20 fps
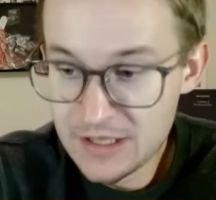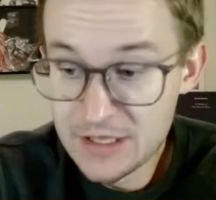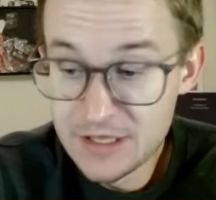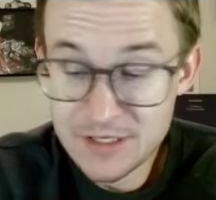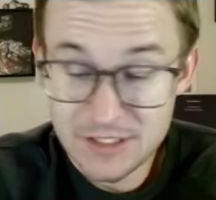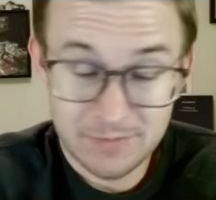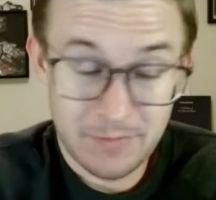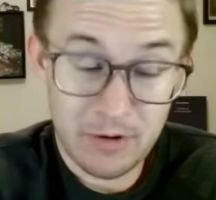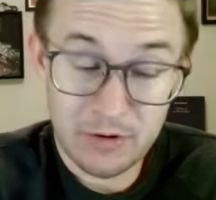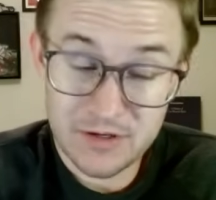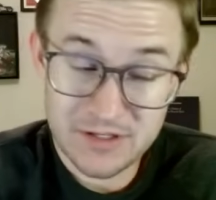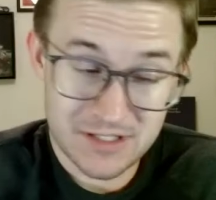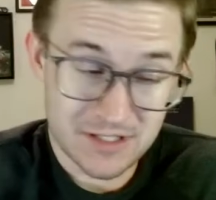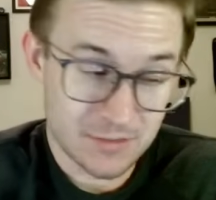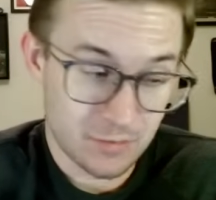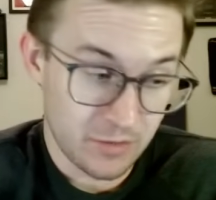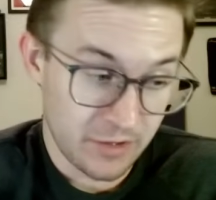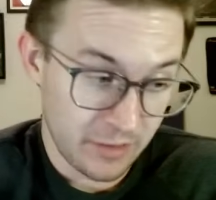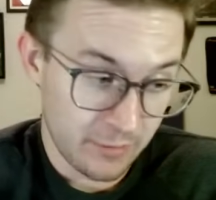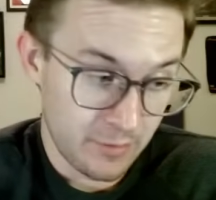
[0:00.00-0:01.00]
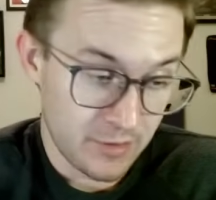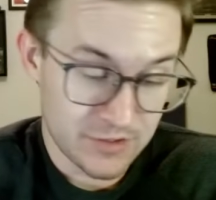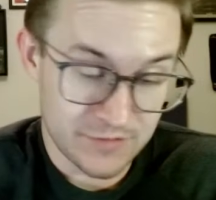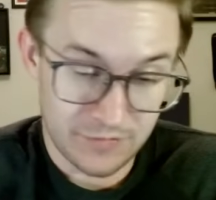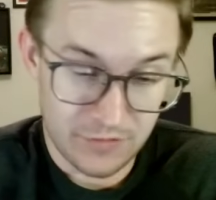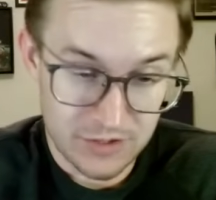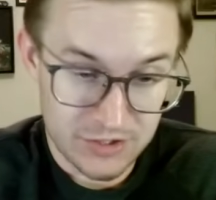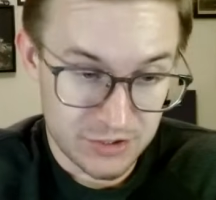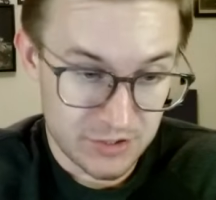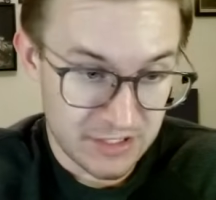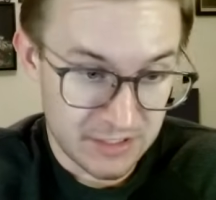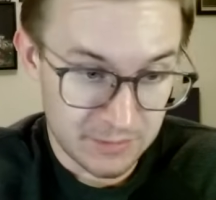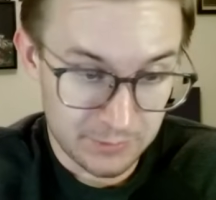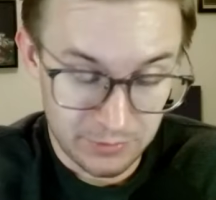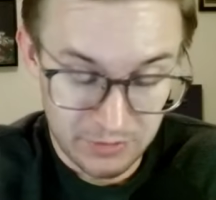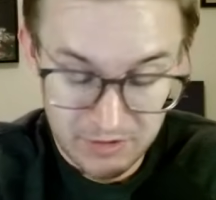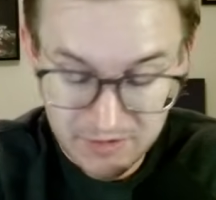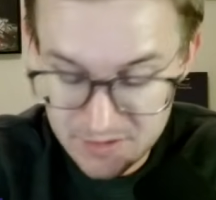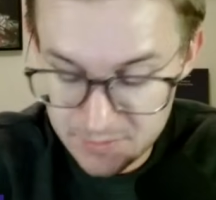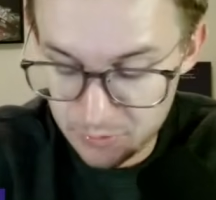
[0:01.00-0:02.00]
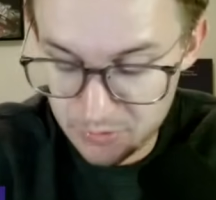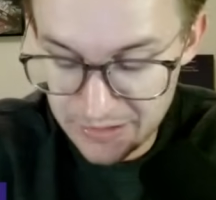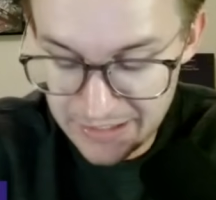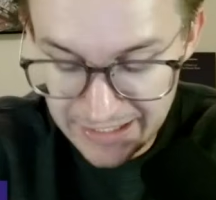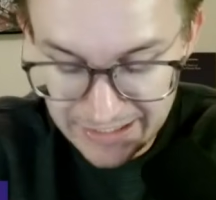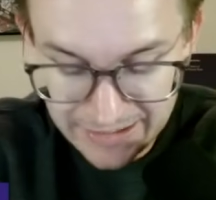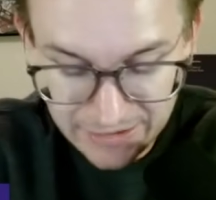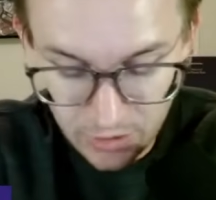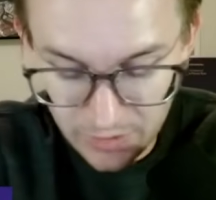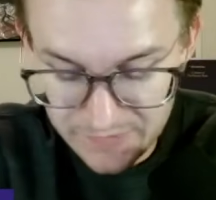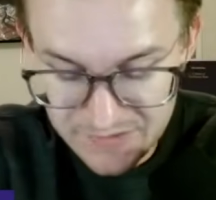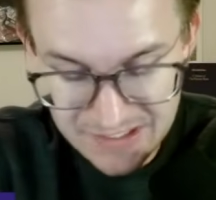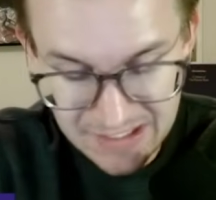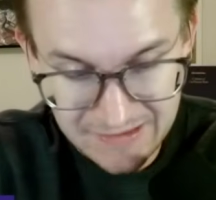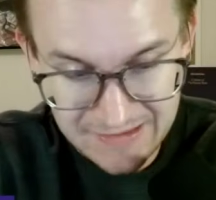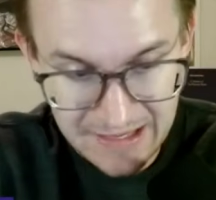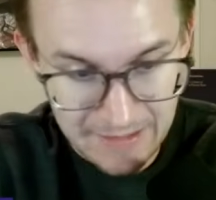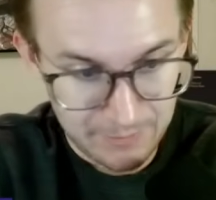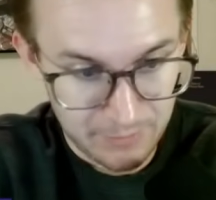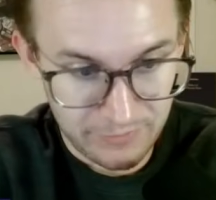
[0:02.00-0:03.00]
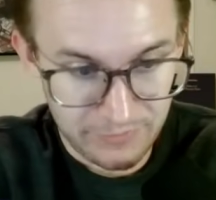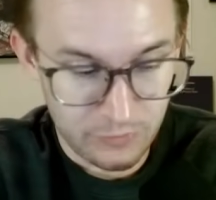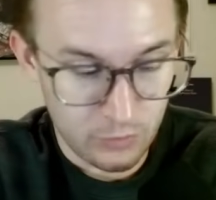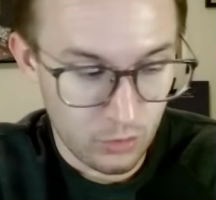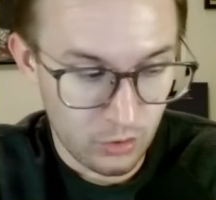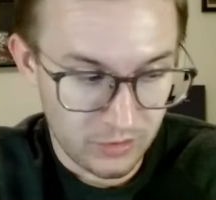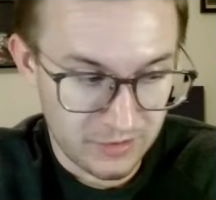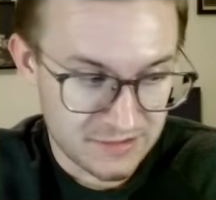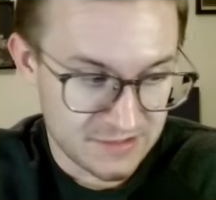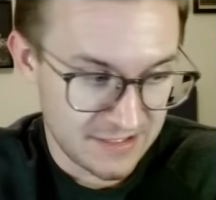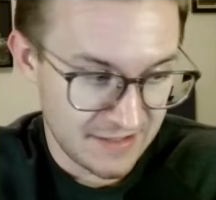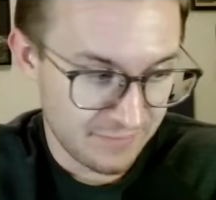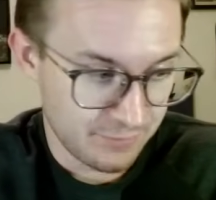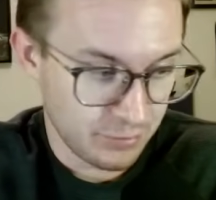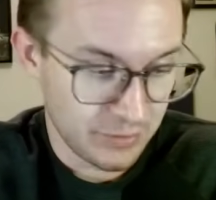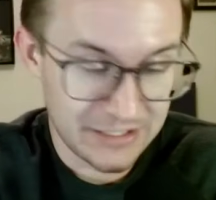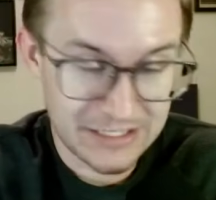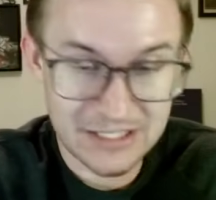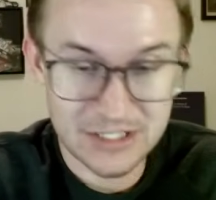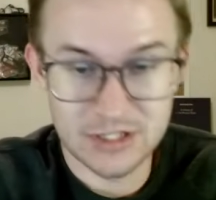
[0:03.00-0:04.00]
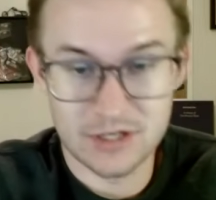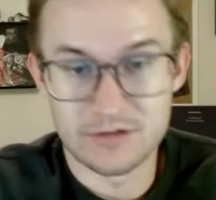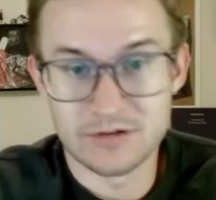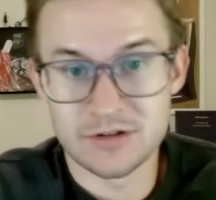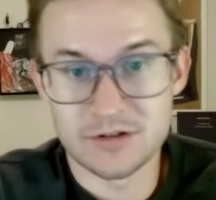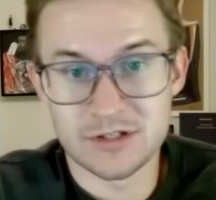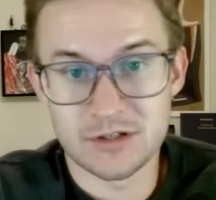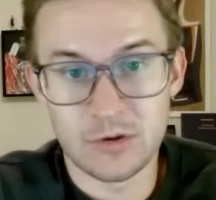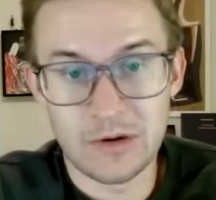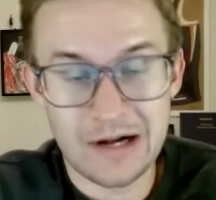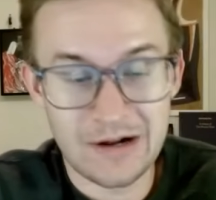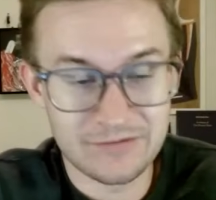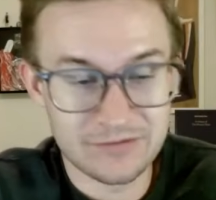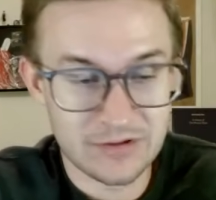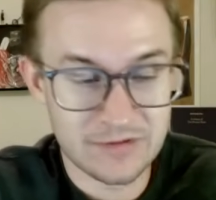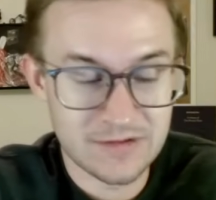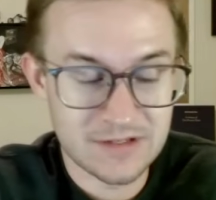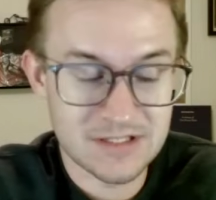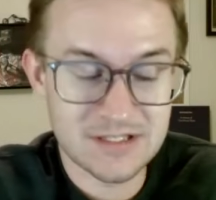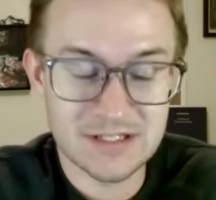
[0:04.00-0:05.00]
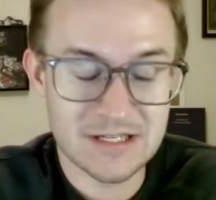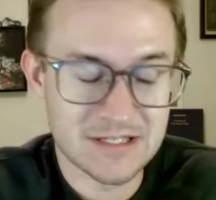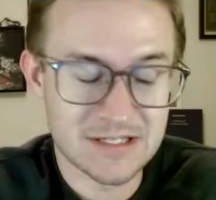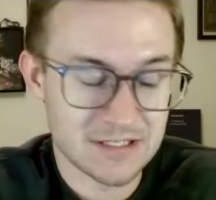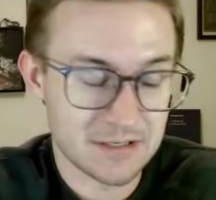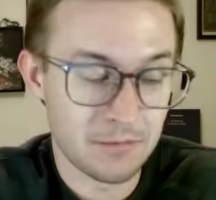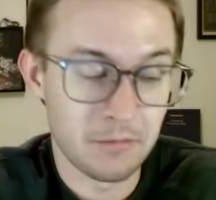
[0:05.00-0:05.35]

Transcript: Sabonis is one of the most frustrating players to play. I know I've said that before because they've played each other so often this season,